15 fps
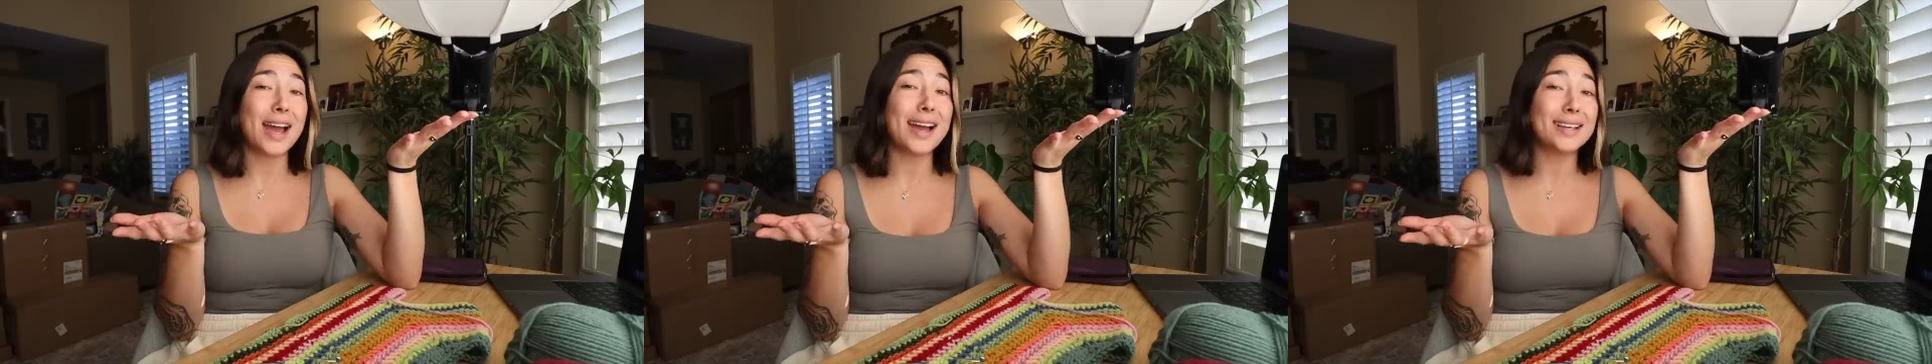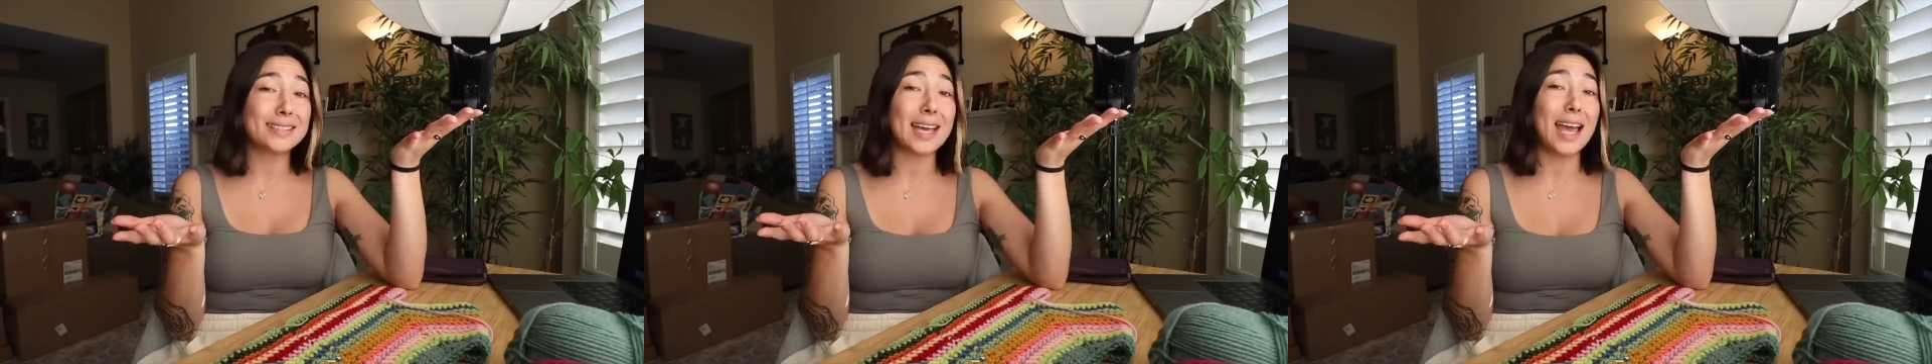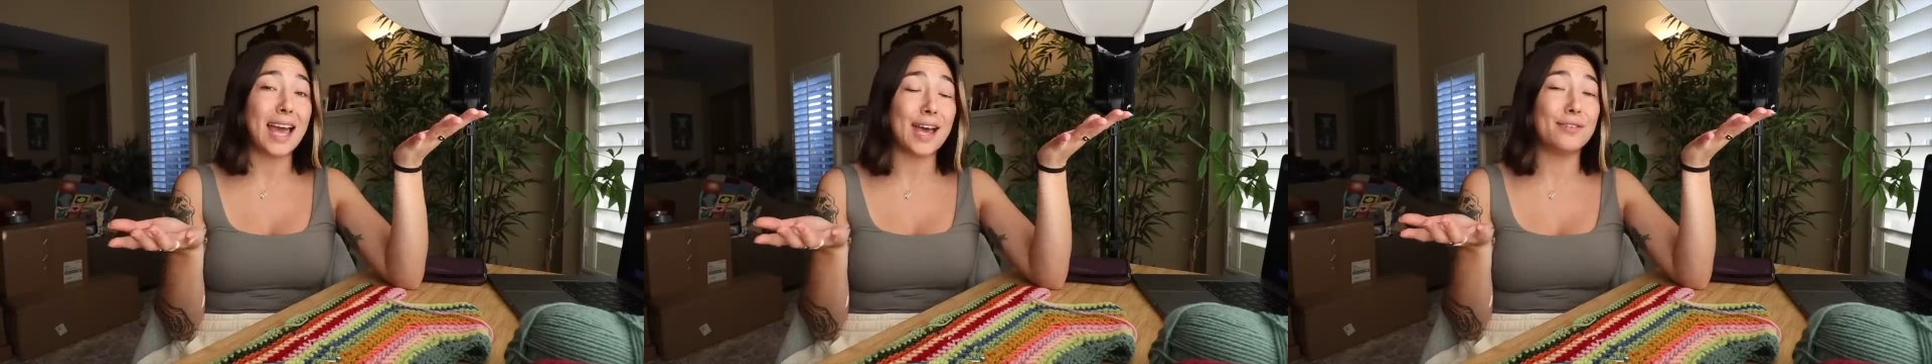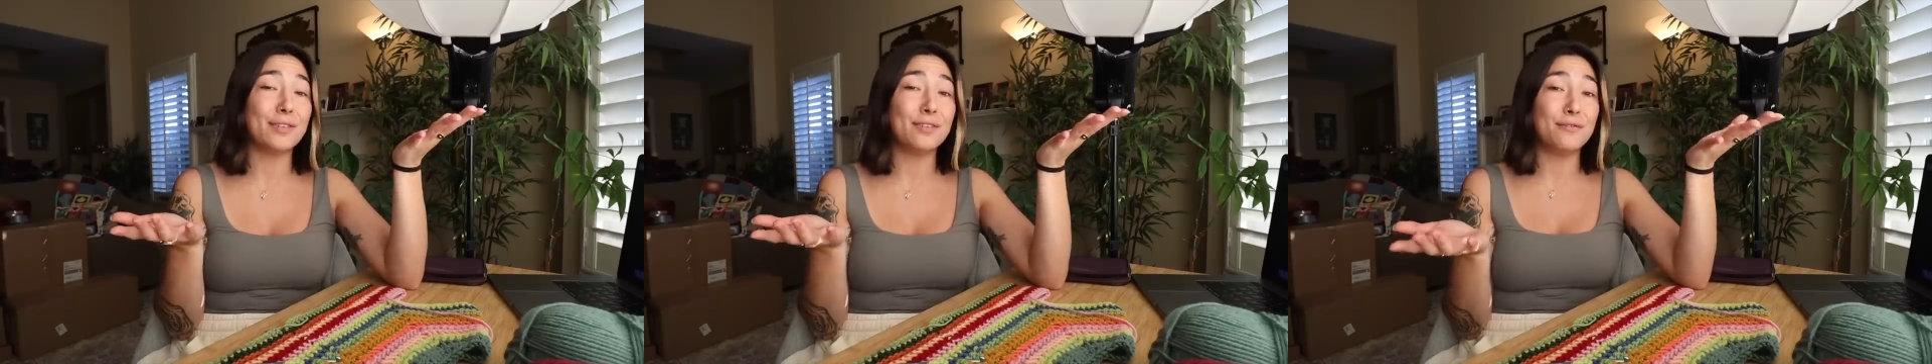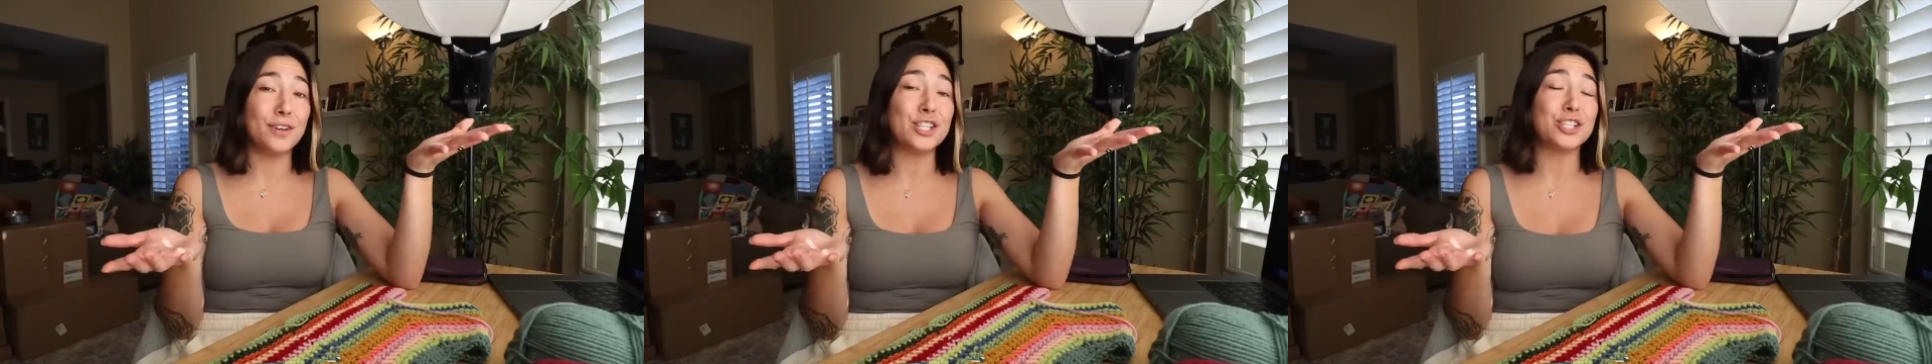as I have
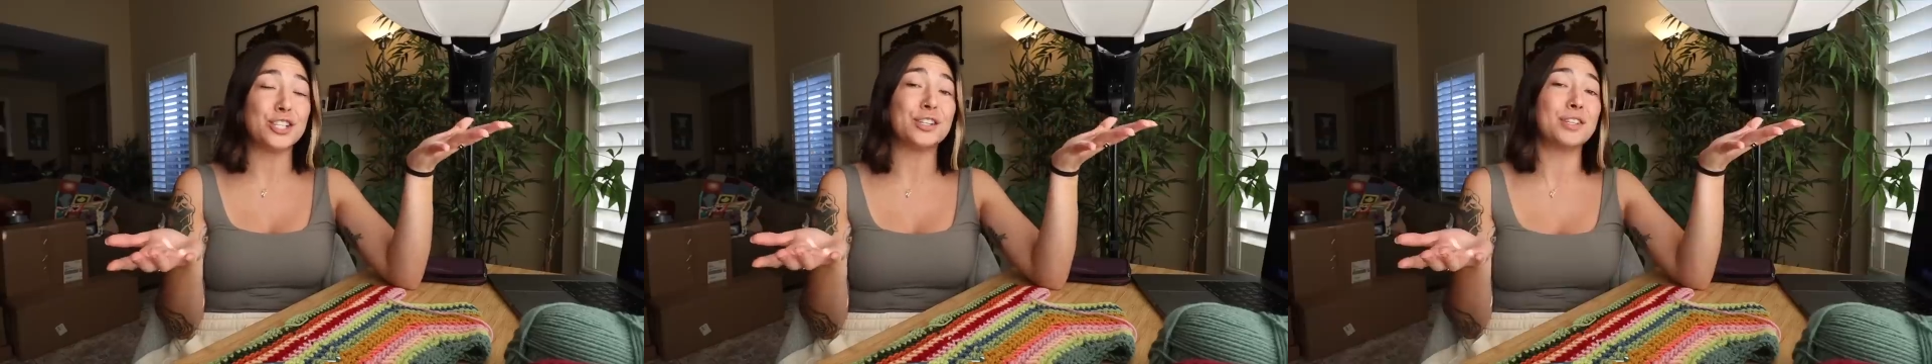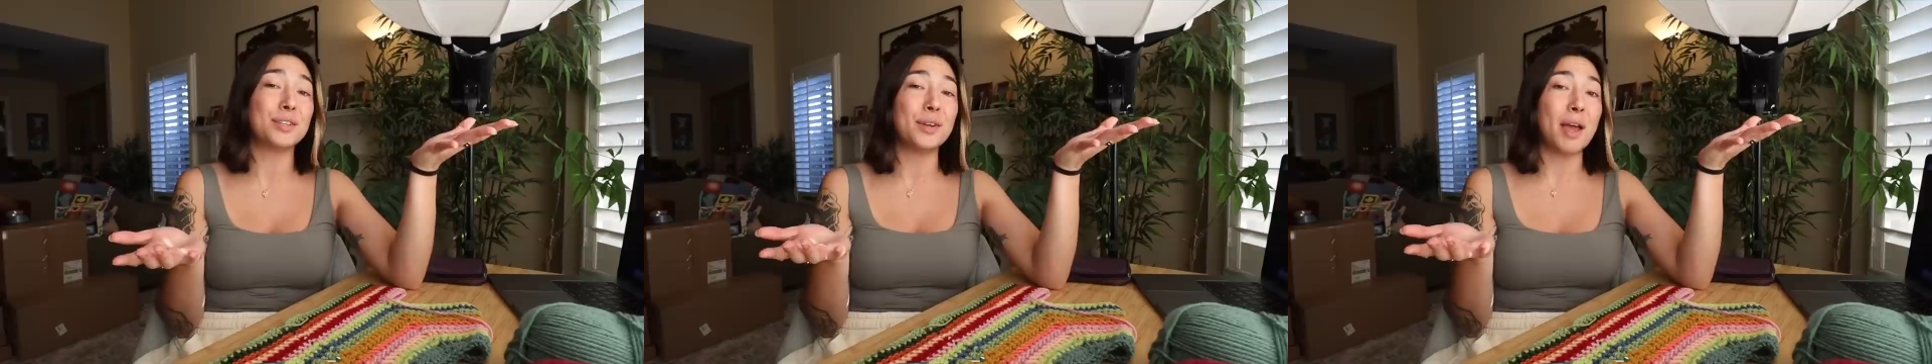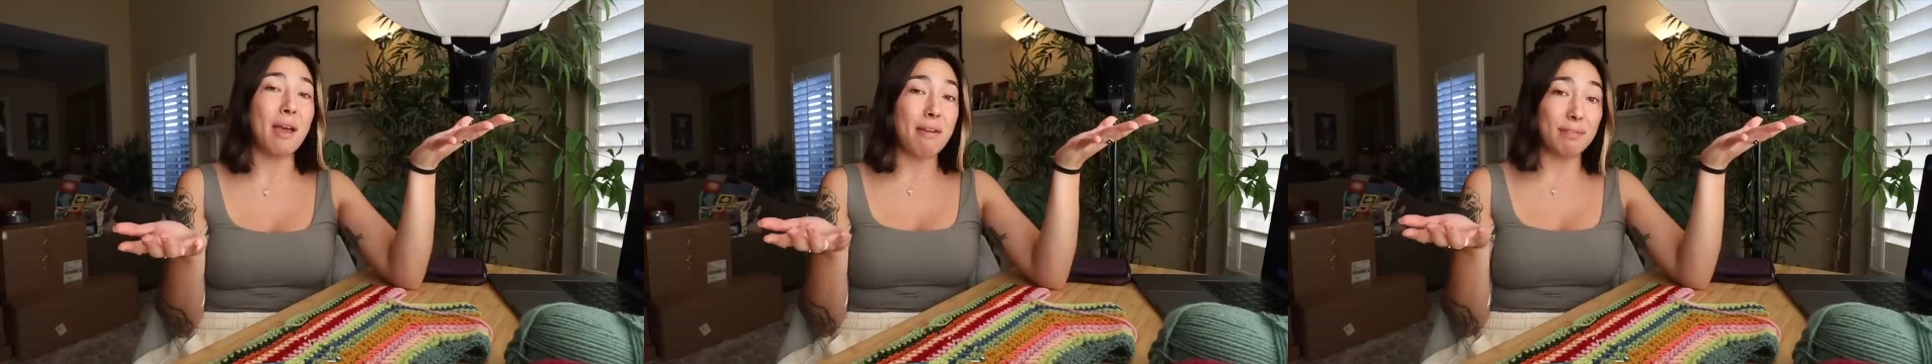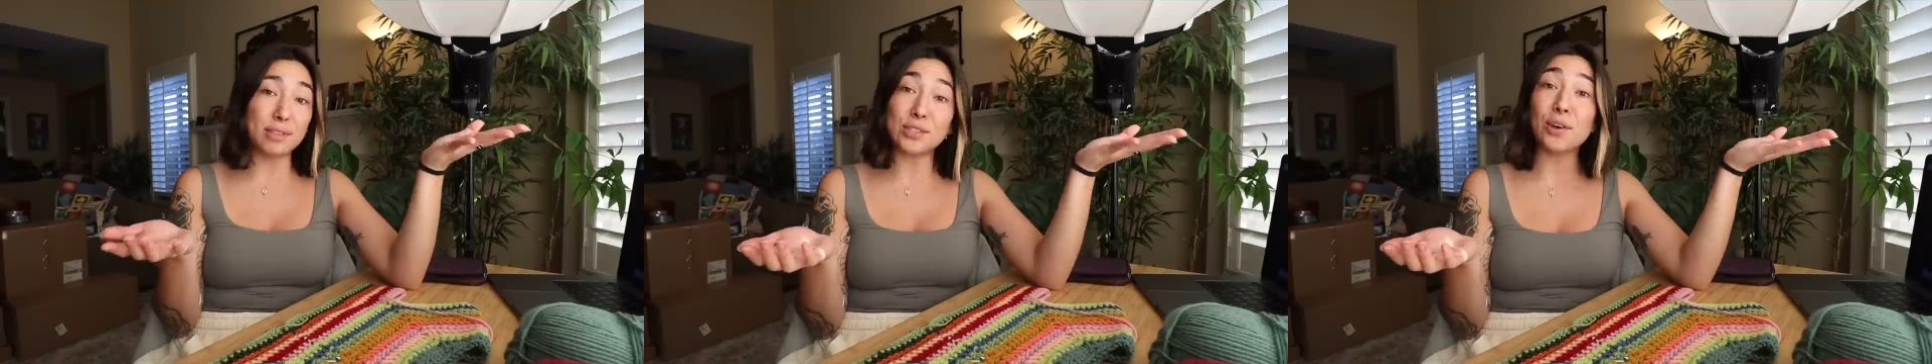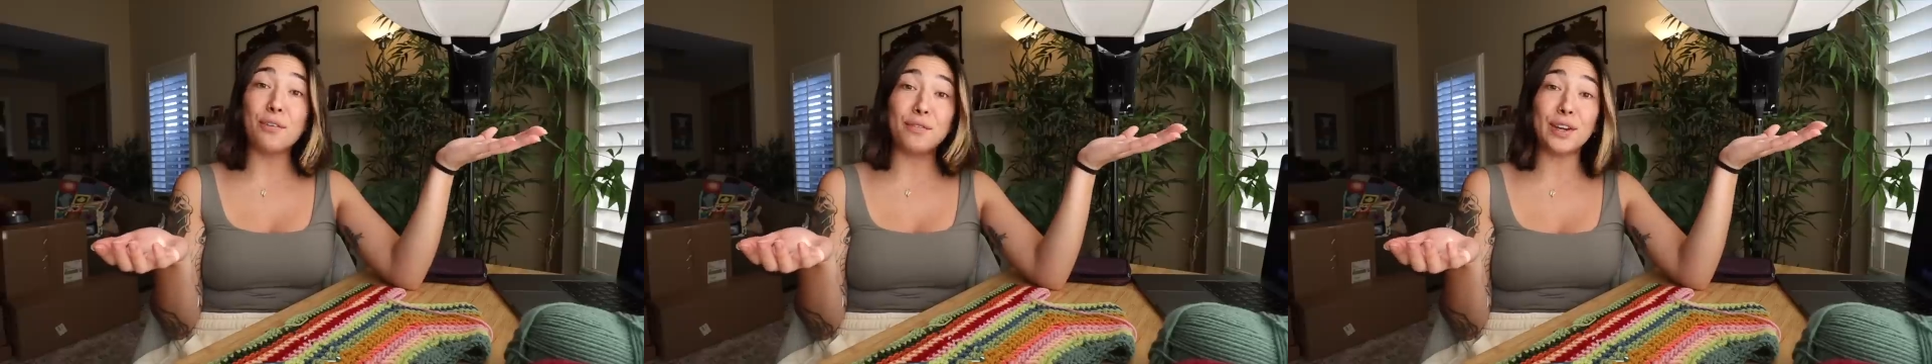envisioned
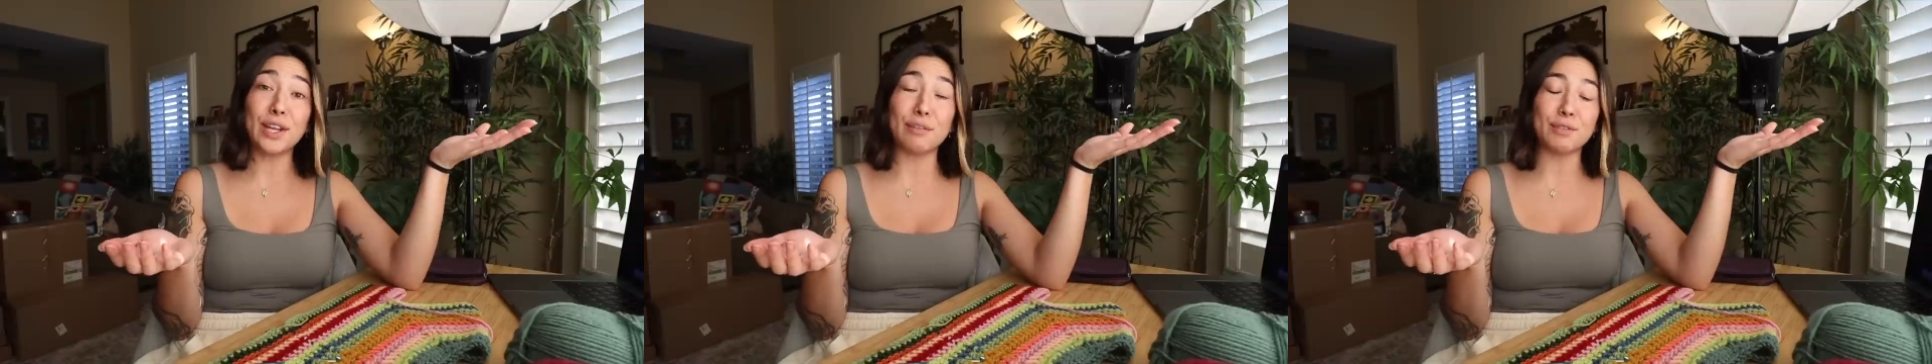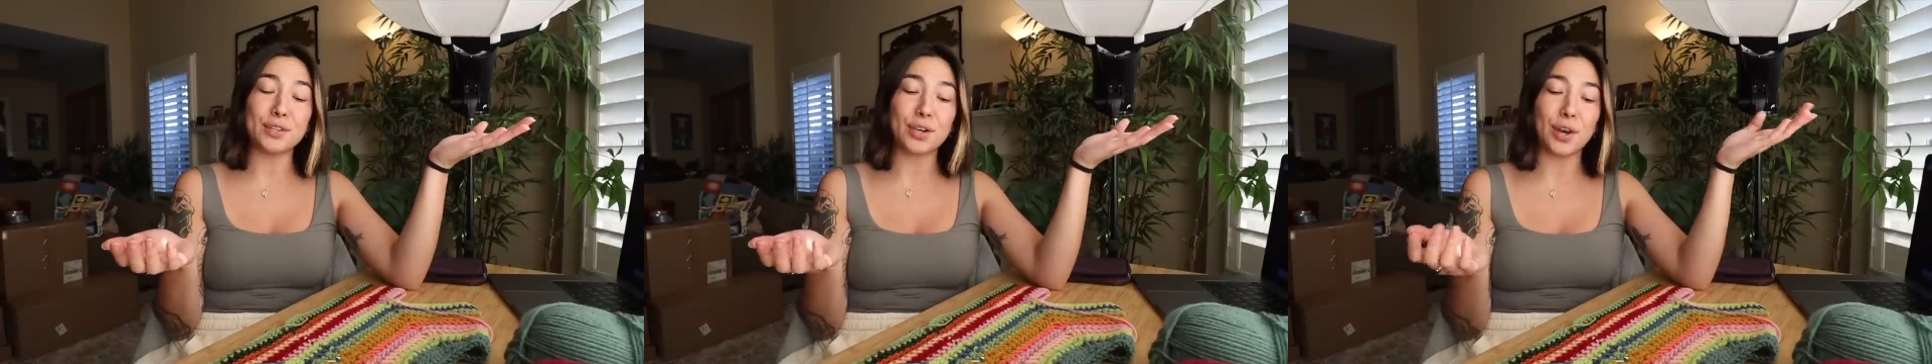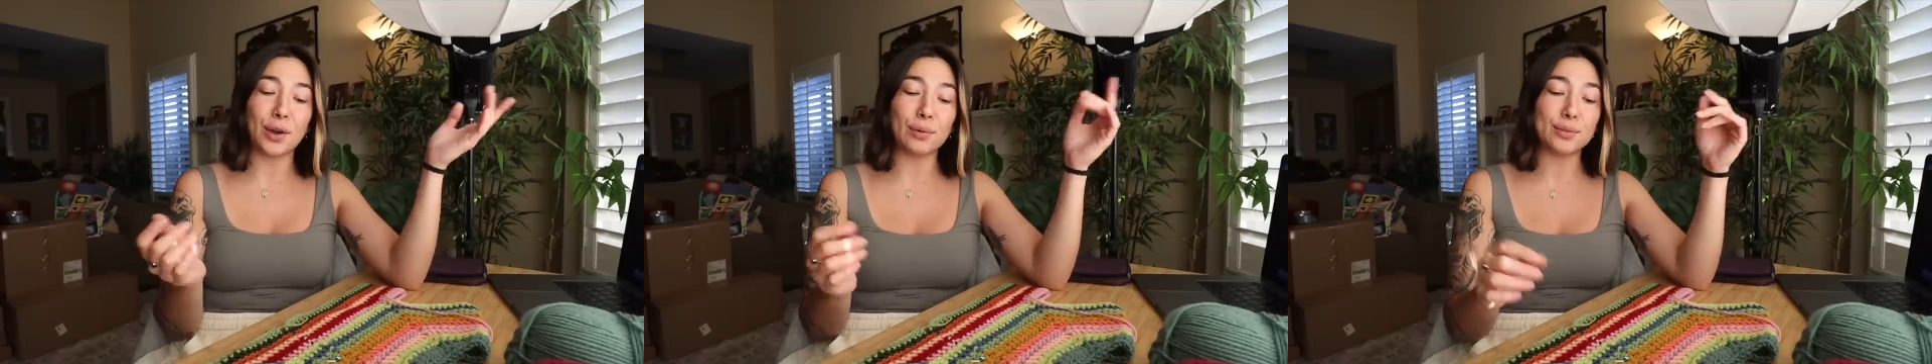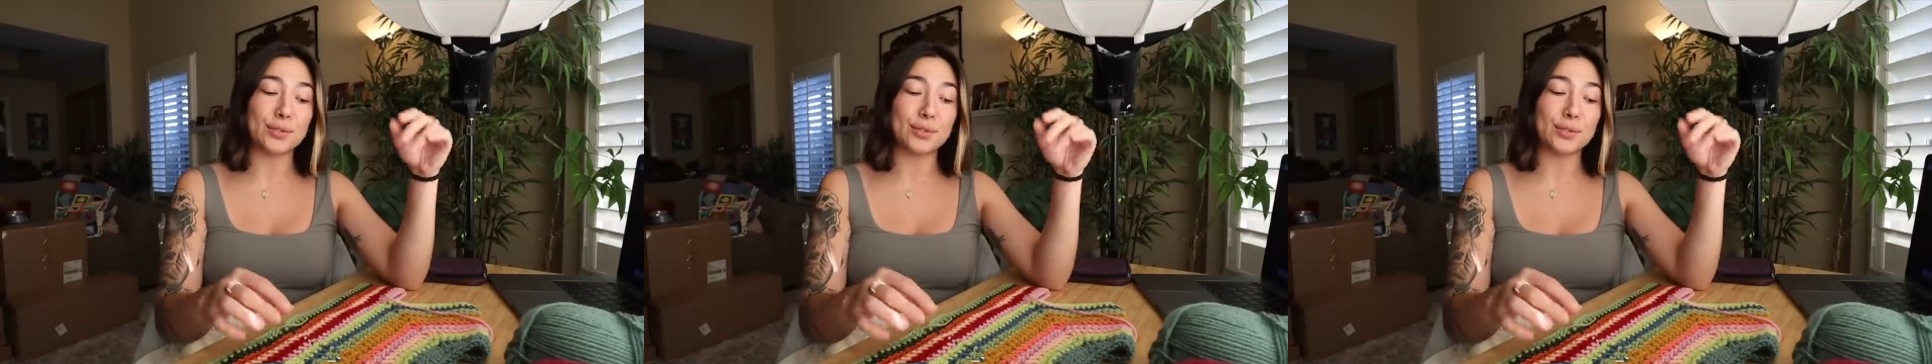this whole video to go.